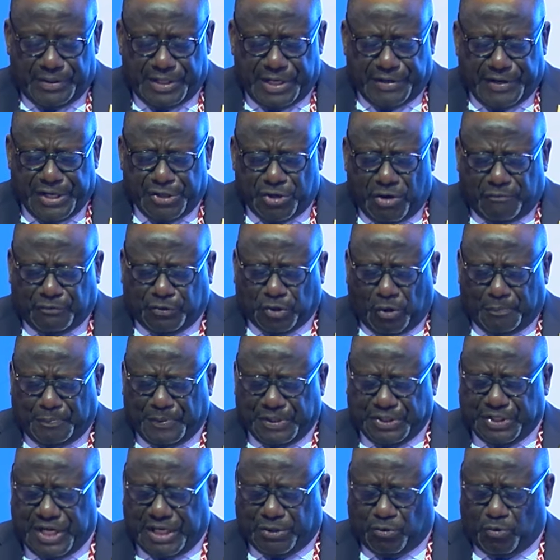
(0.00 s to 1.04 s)
The range of
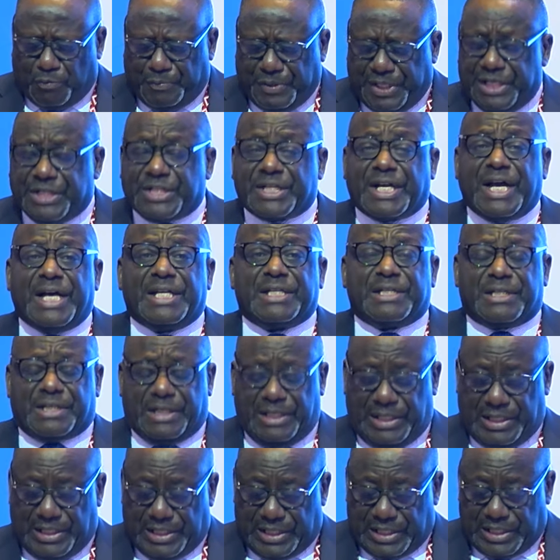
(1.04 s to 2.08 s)
topics that will be
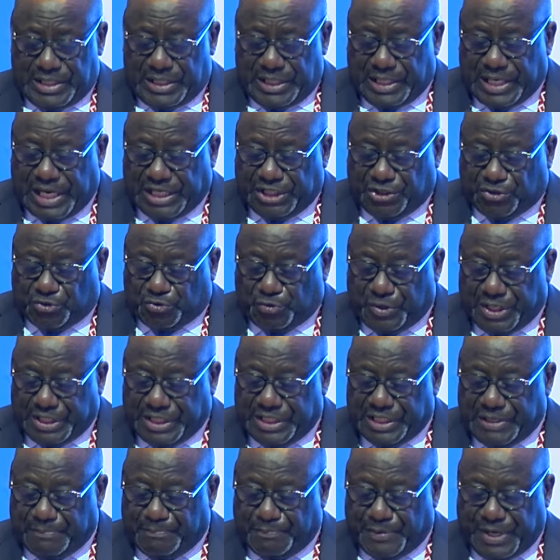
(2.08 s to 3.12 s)
discussed
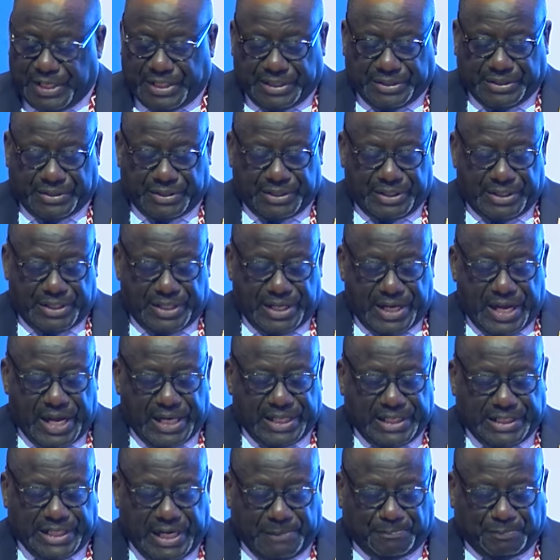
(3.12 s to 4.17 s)
illustrate the breadth
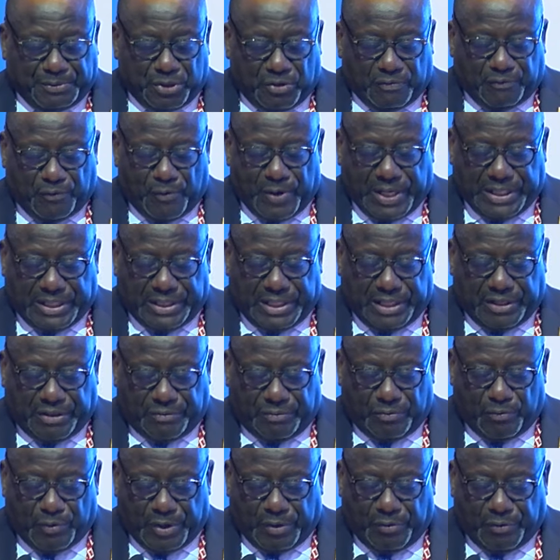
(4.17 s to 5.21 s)
and depth of what
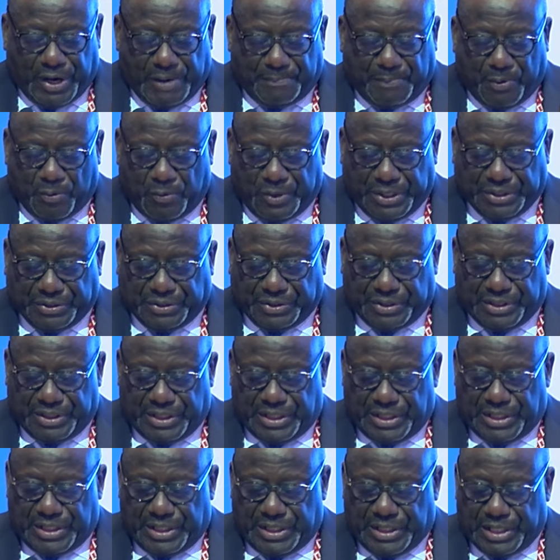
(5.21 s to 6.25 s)
we grapple with
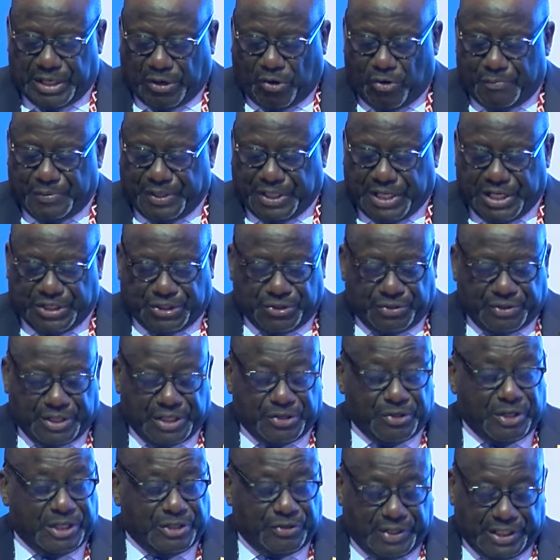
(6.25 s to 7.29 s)
in the communication
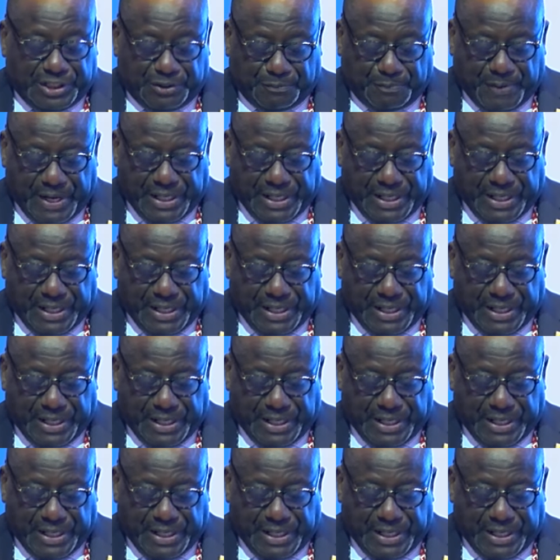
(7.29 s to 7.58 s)
regulatory